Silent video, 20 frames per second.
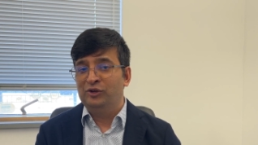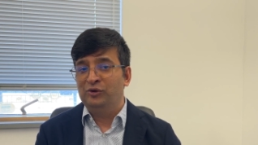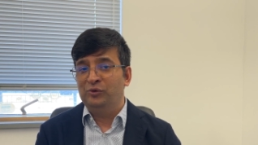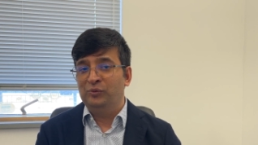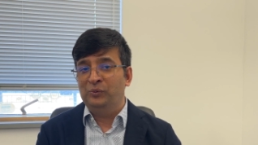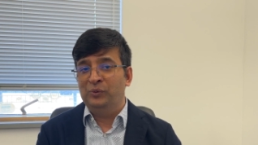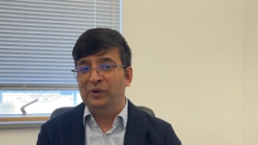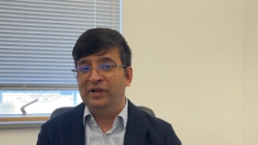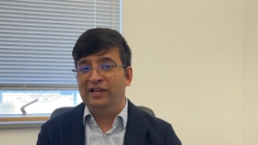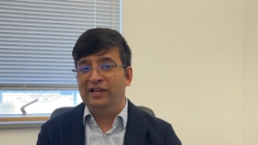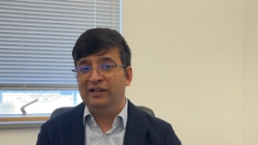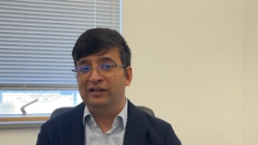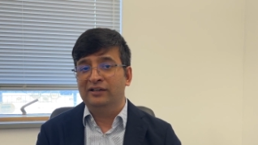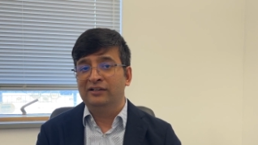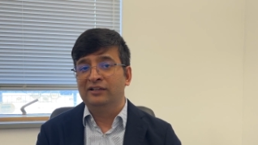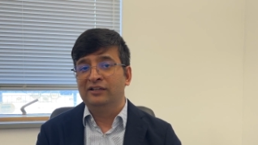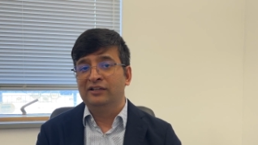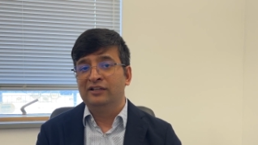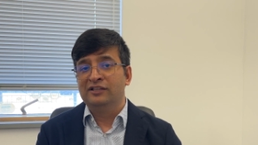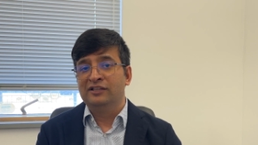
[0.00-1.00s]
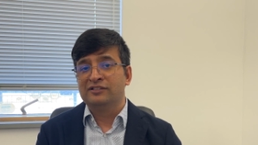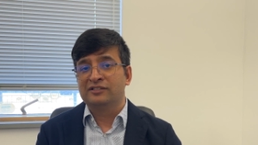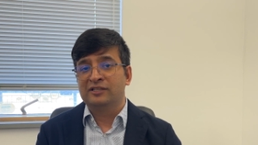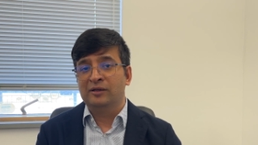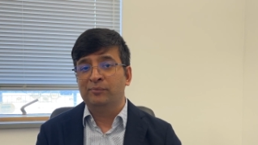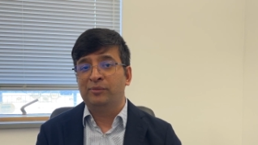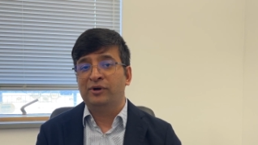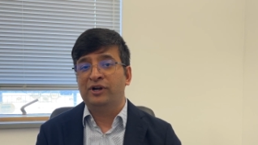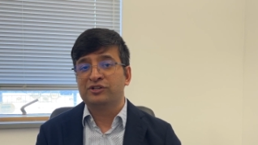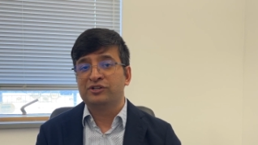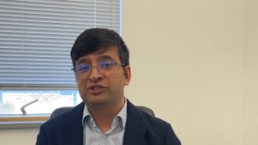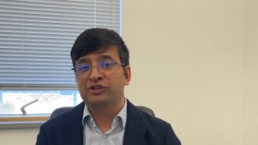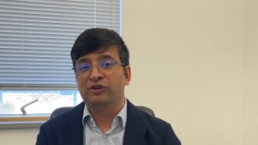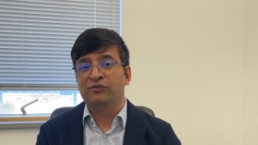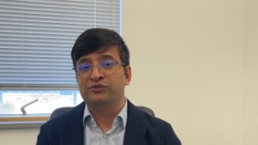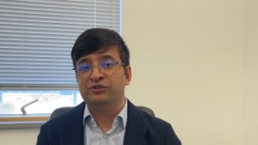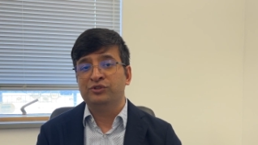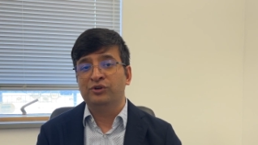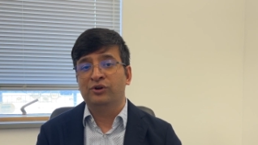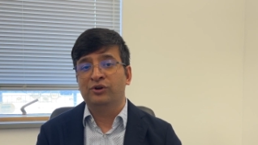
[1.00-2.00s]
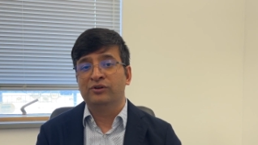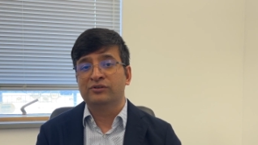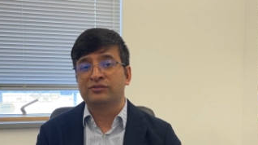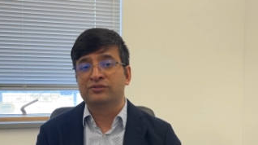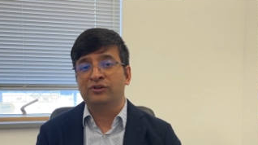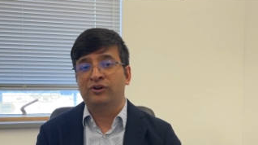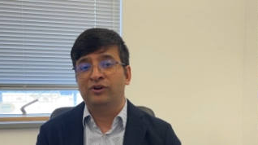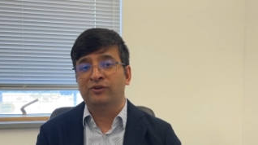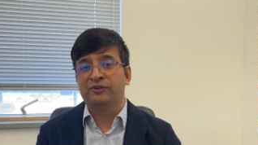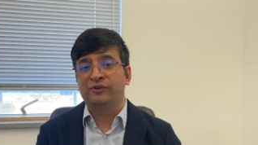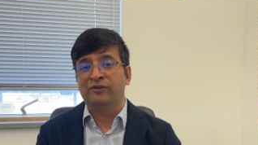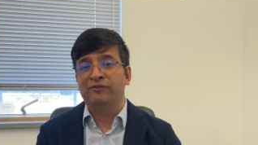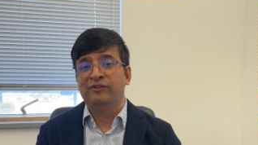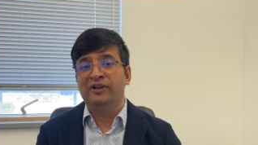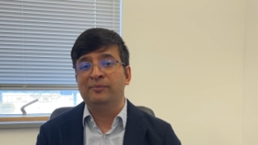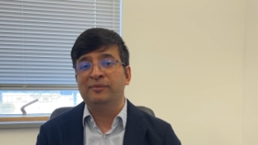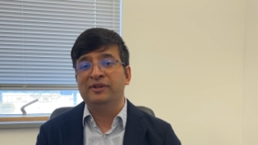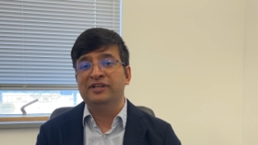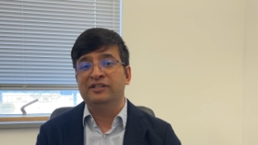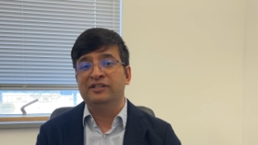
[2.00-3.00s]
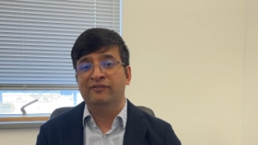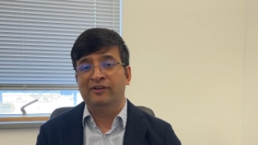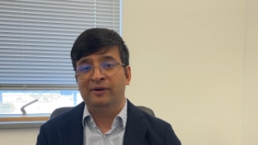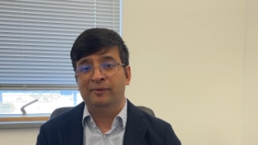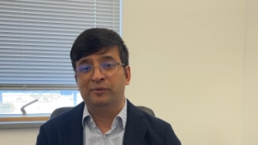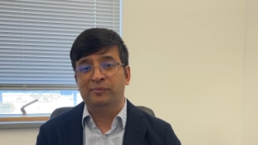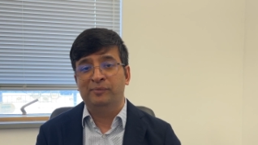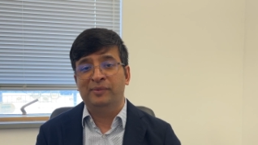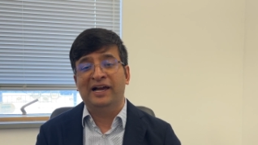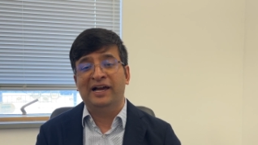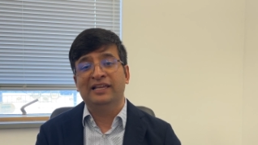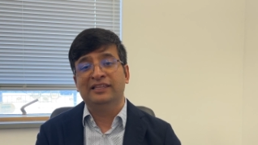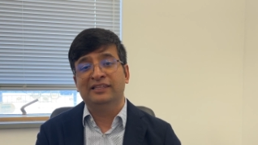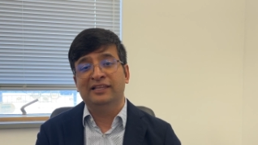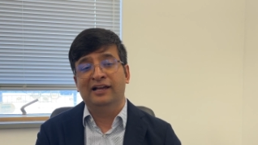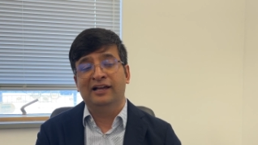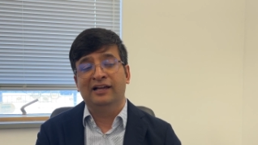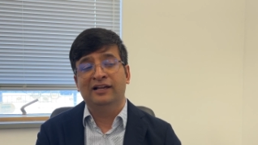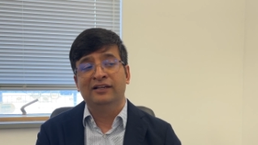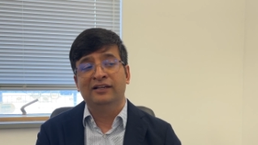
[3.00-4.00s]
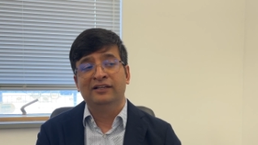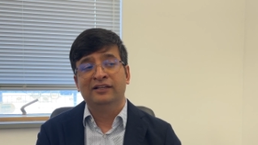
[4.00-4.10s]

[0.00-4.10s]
where some parts of your software will be developed by the